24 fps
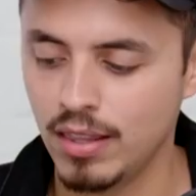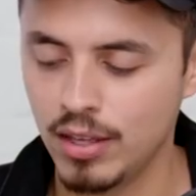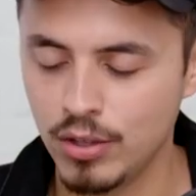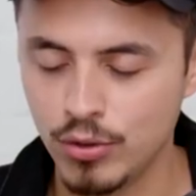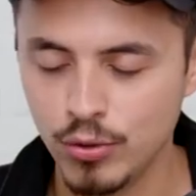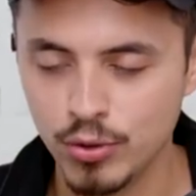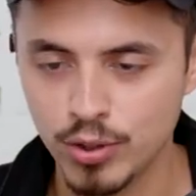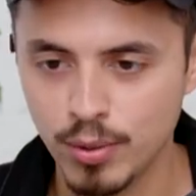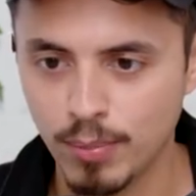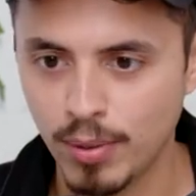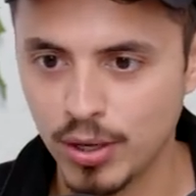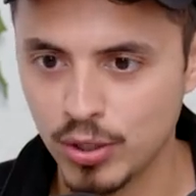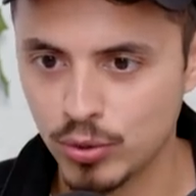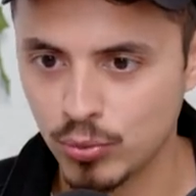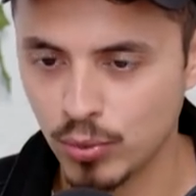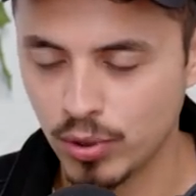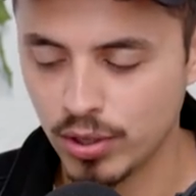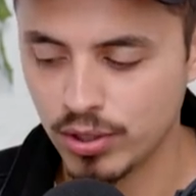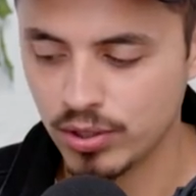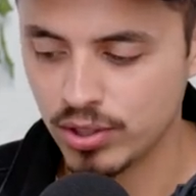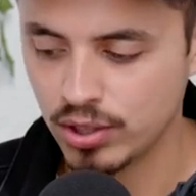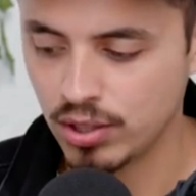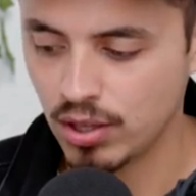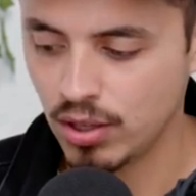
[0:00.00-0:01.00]
They use the
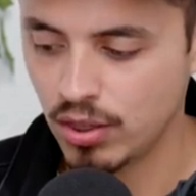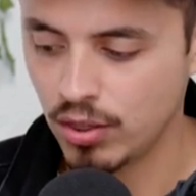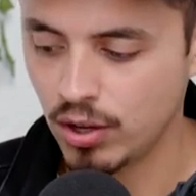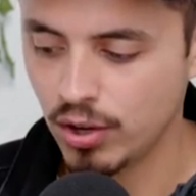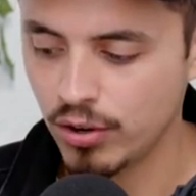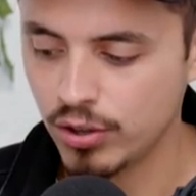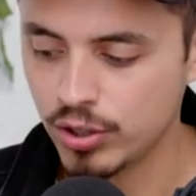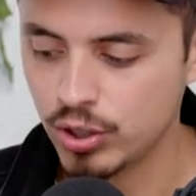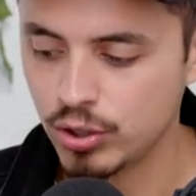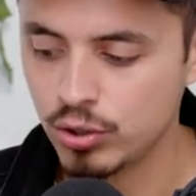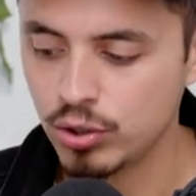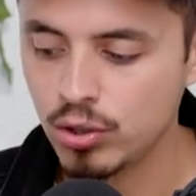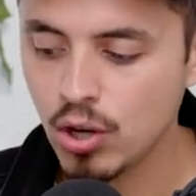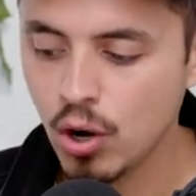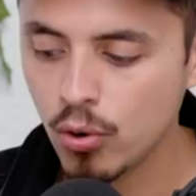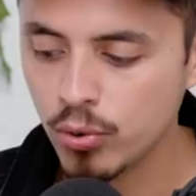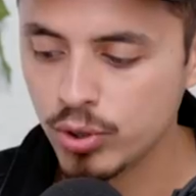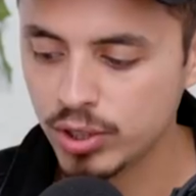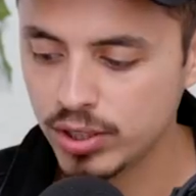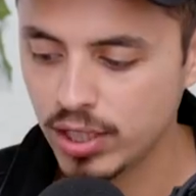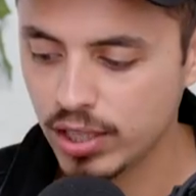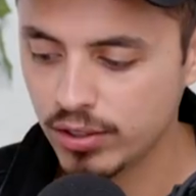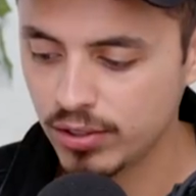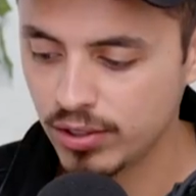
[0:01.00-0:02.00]
buzzwords. There is no
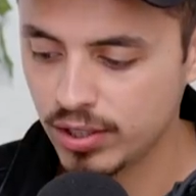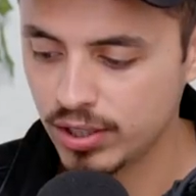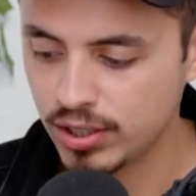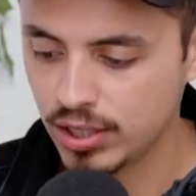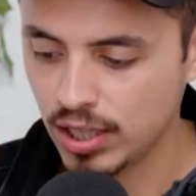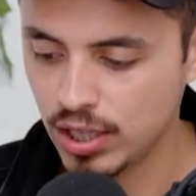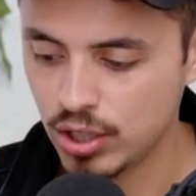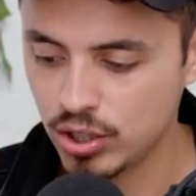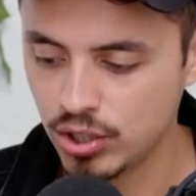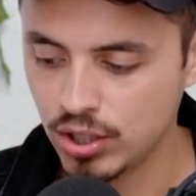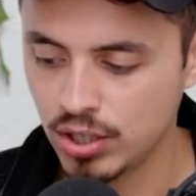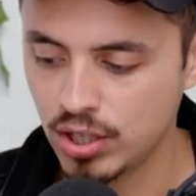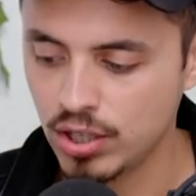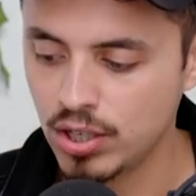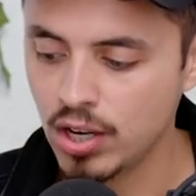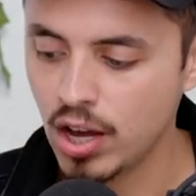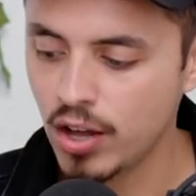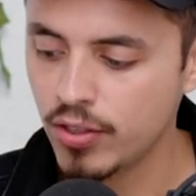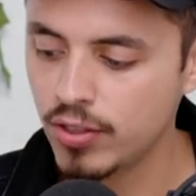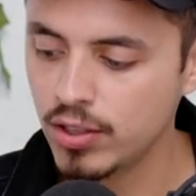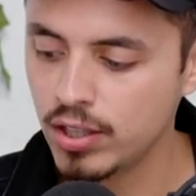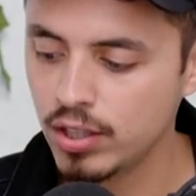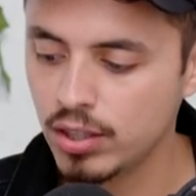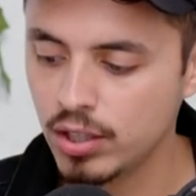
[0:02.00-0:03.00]
standardization,
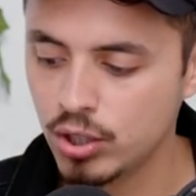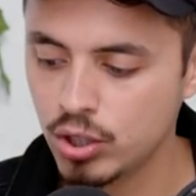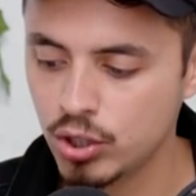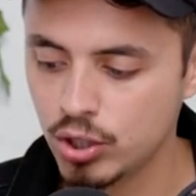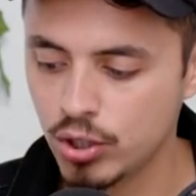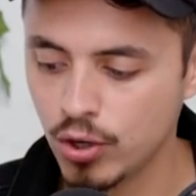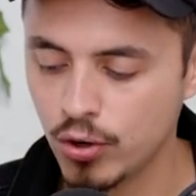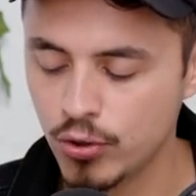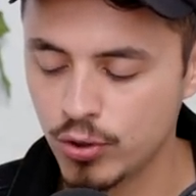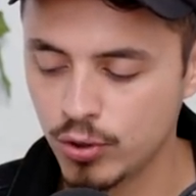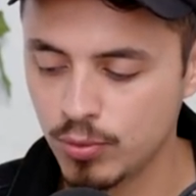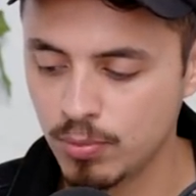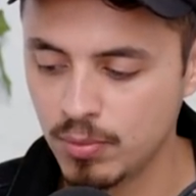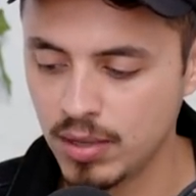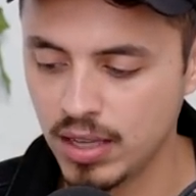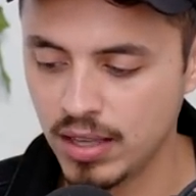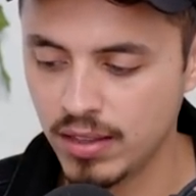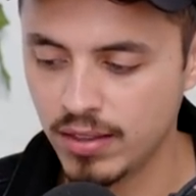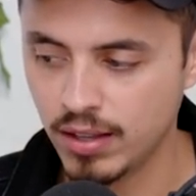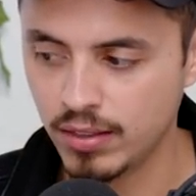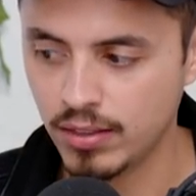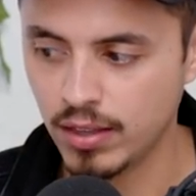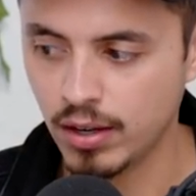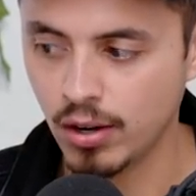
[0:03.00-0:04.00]
nothing that shows me
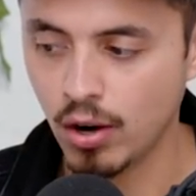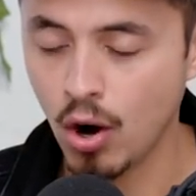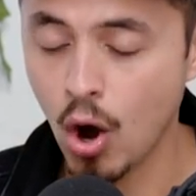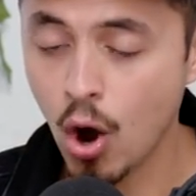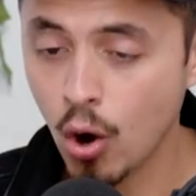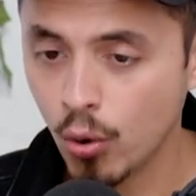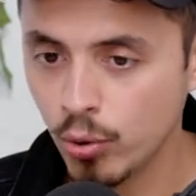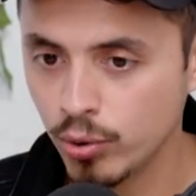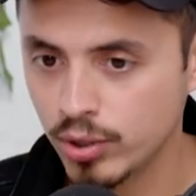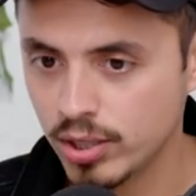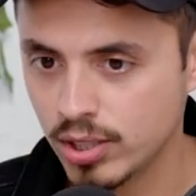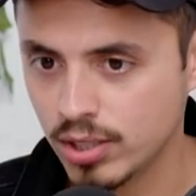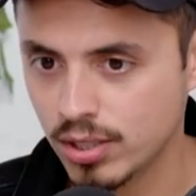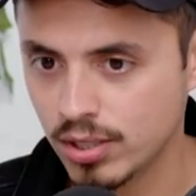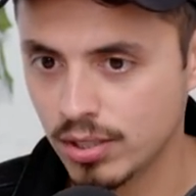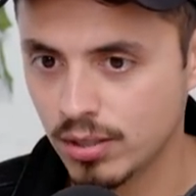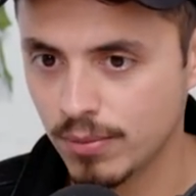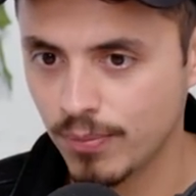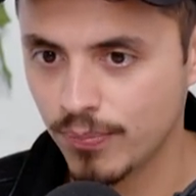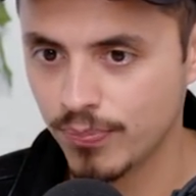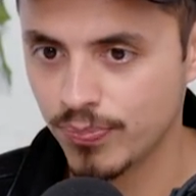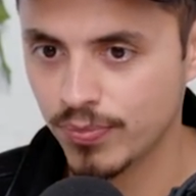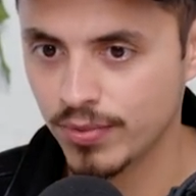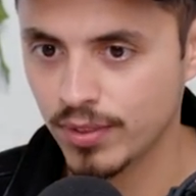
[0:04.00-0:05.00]
that their oats
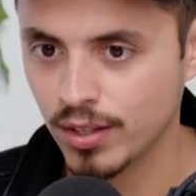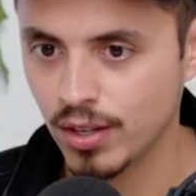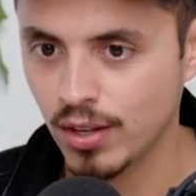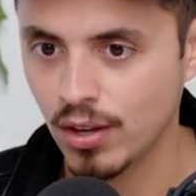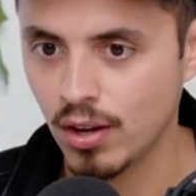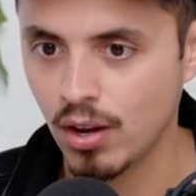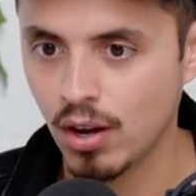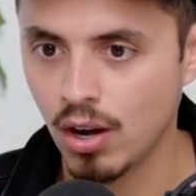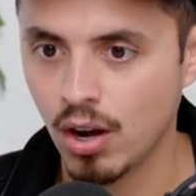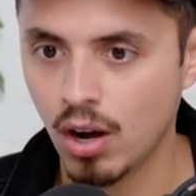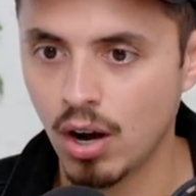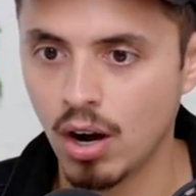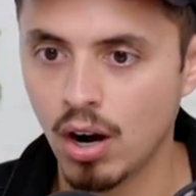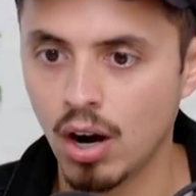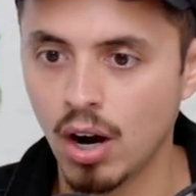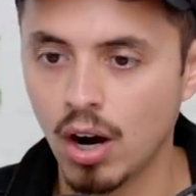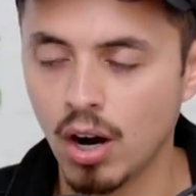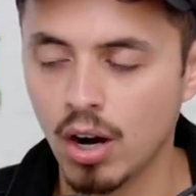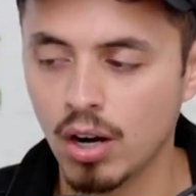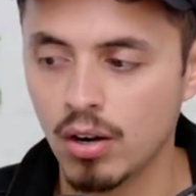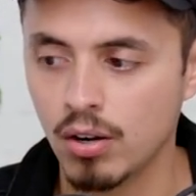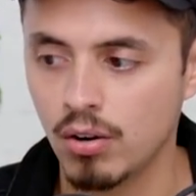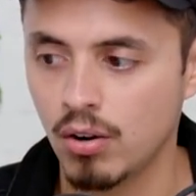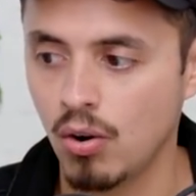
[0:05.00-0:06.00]

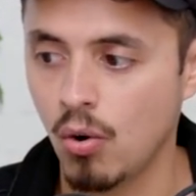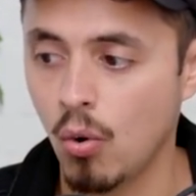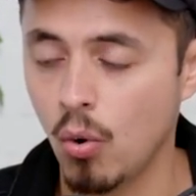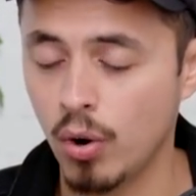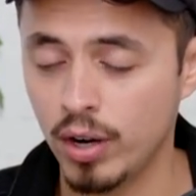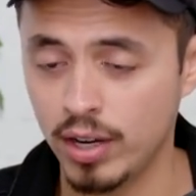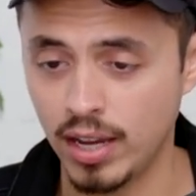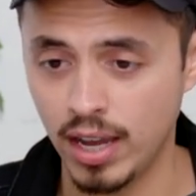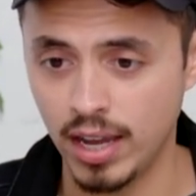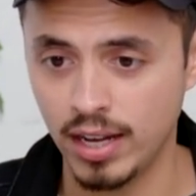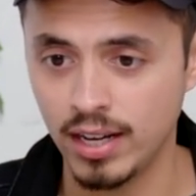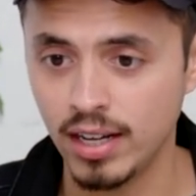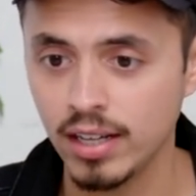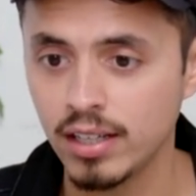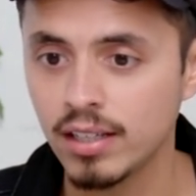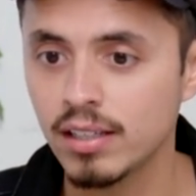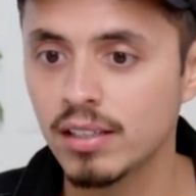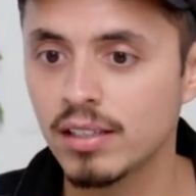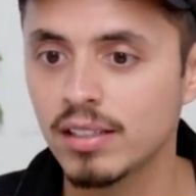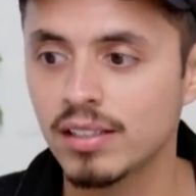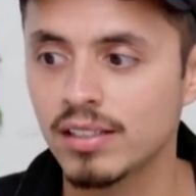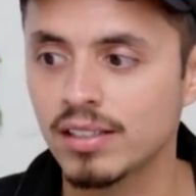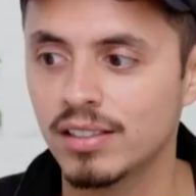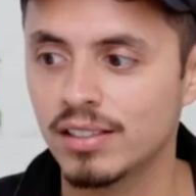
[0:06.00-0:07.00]
are
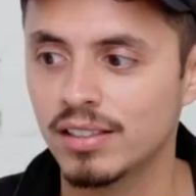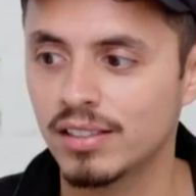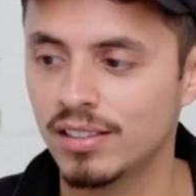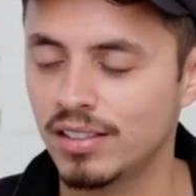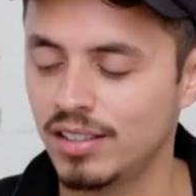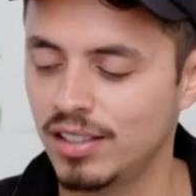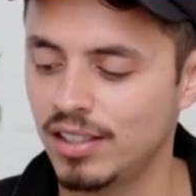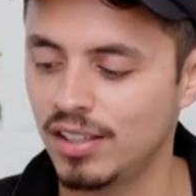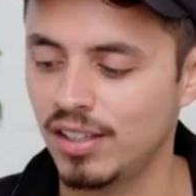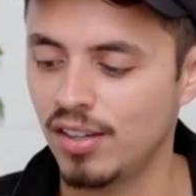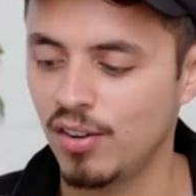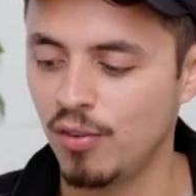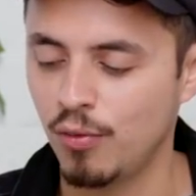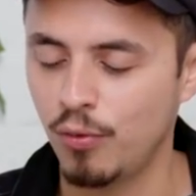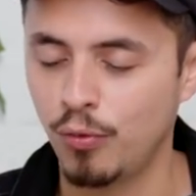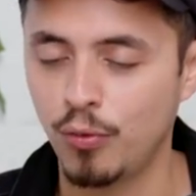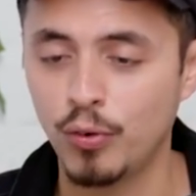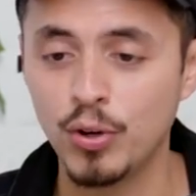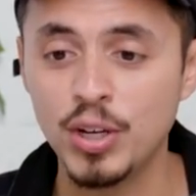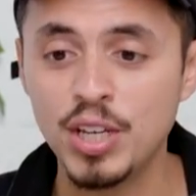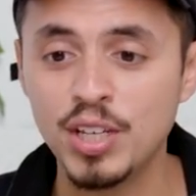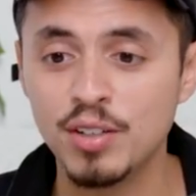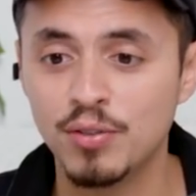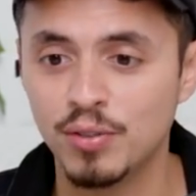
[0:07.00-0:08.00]
organic,
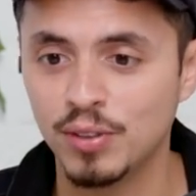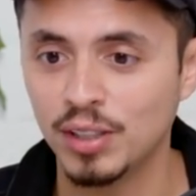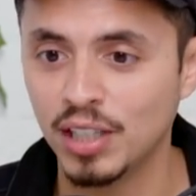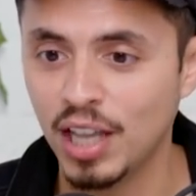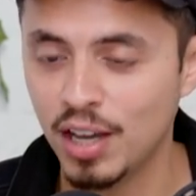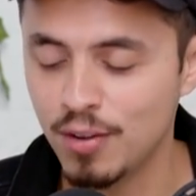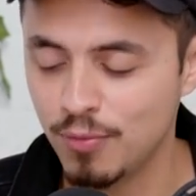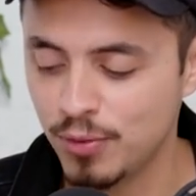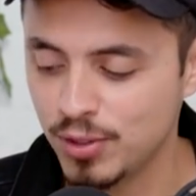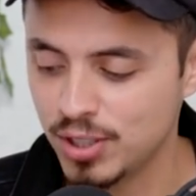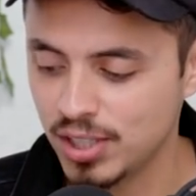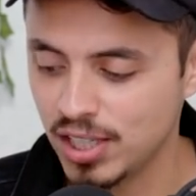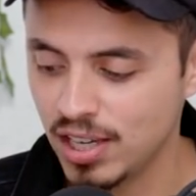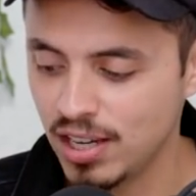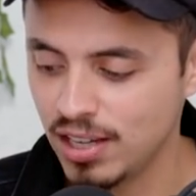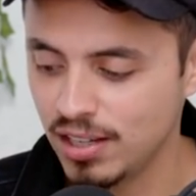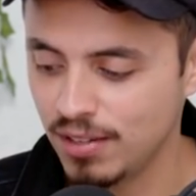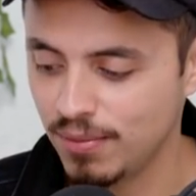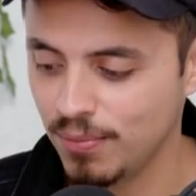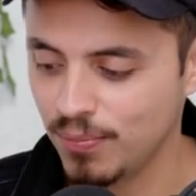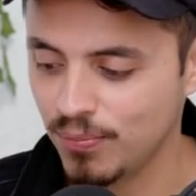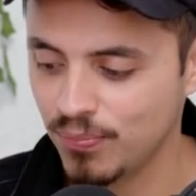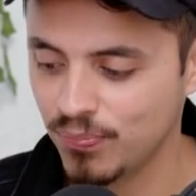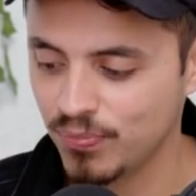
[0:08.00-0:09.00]
free of
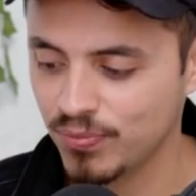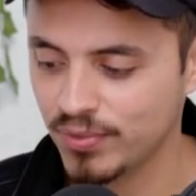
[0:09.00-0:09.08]
glyphosate,